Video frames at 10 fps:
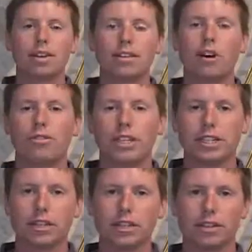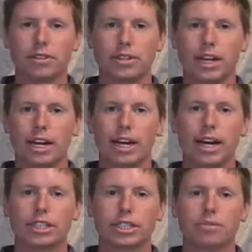That's all for this edition of City
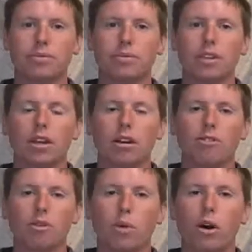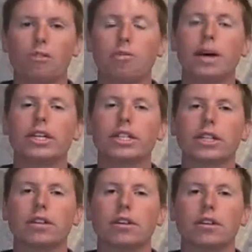Connection. For more
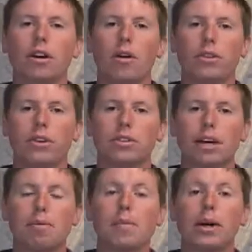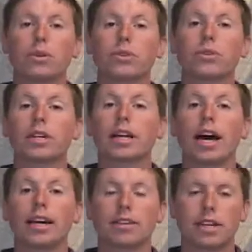information on the Supplemental Street
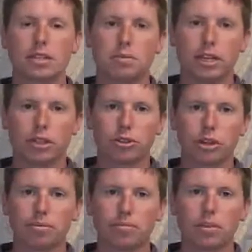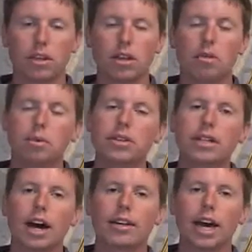Lighting Assessment District,
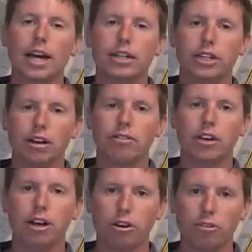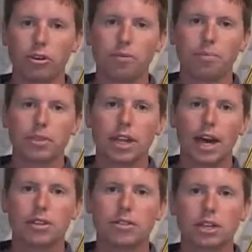please contact Jeff Hereford at